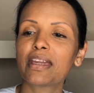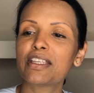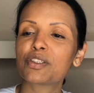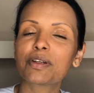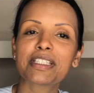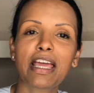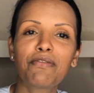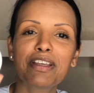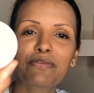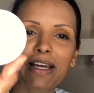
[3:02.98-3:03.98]
It's not as
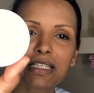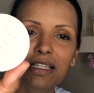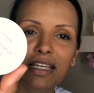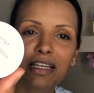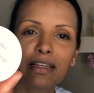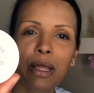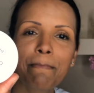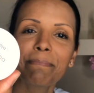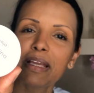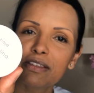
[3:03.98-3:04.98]
heavy as Vaseline.
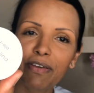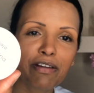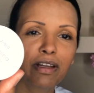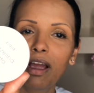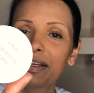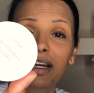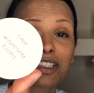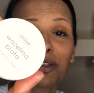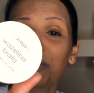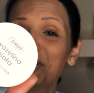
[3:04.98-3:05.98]
It's very light. I
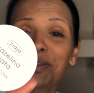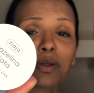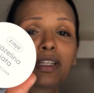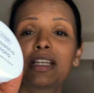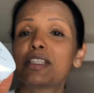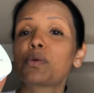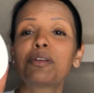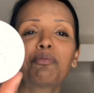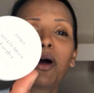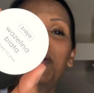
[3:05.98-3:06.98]
don't know what it's got in it. It's all
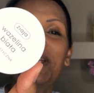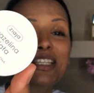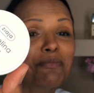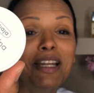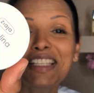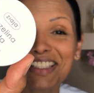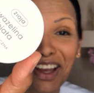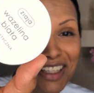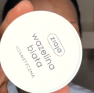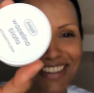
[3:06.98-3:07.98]
in Polish, but it's
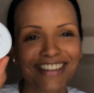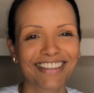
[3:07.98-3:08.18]
nice.